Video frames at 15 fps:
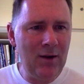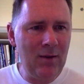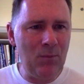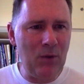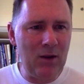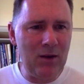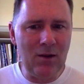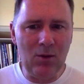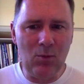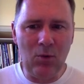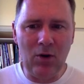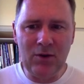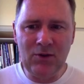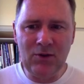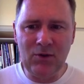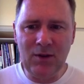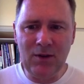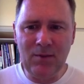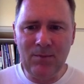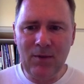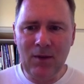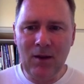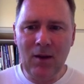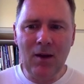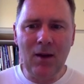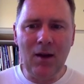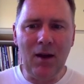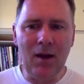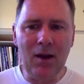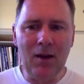in the laboratory.
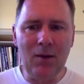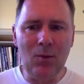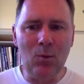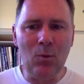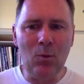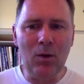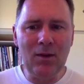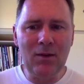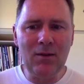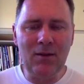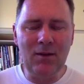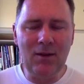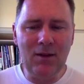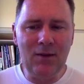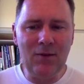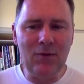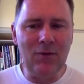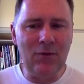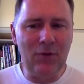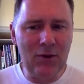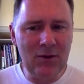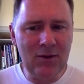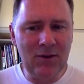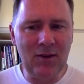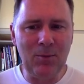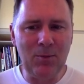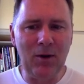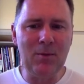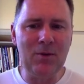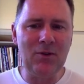And once the first
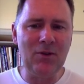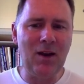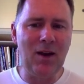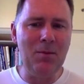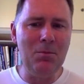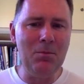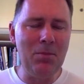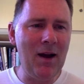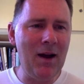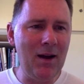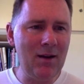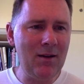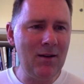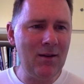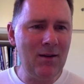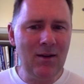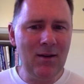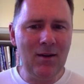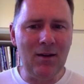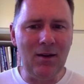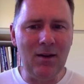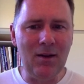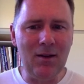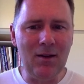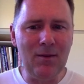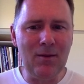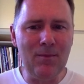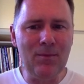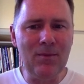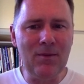experimenter came back,
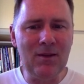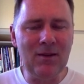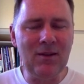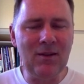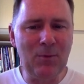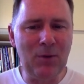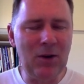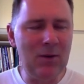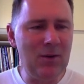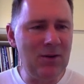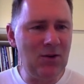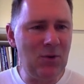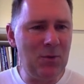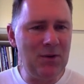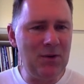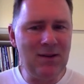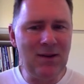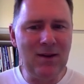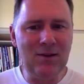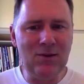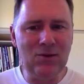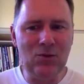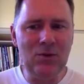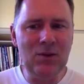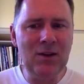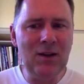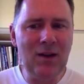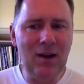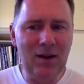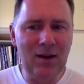this experimenter pretended to
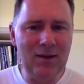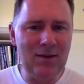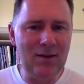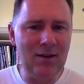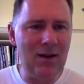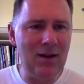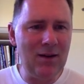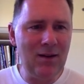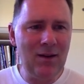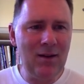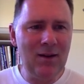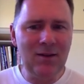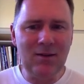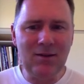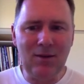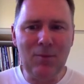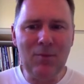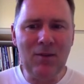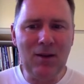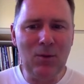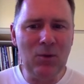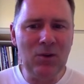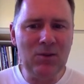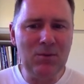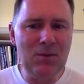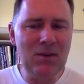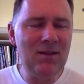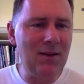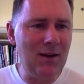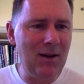realize that something was
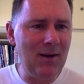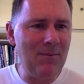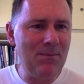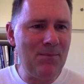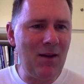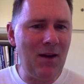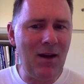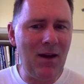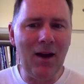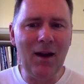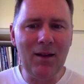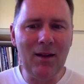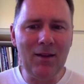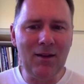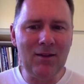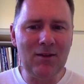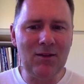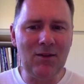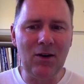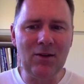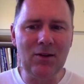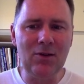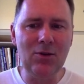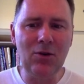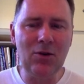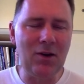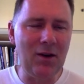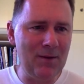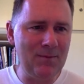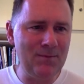missing, and they started
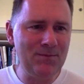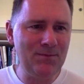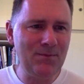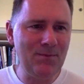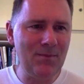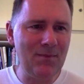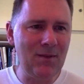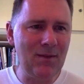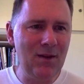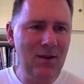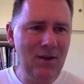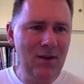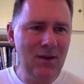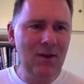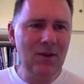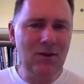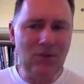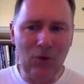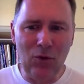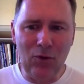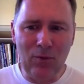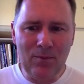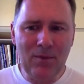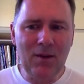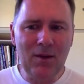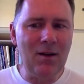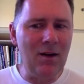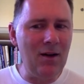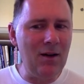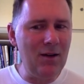looking. So
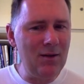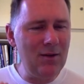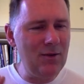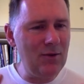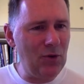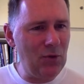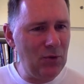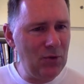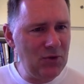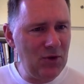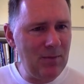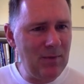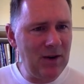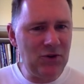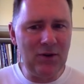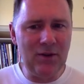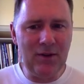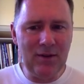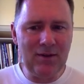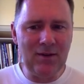the crucial measure in this